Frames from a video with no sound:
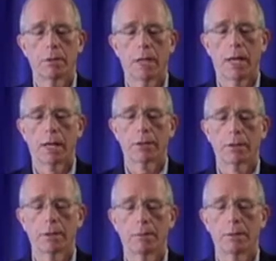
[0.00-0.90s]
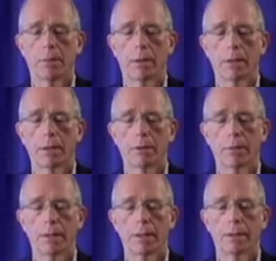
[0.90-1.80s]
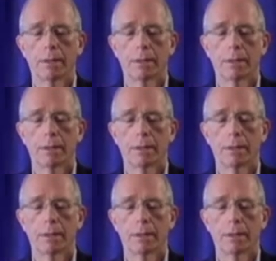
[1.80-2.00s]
relax, your lips part a little bit.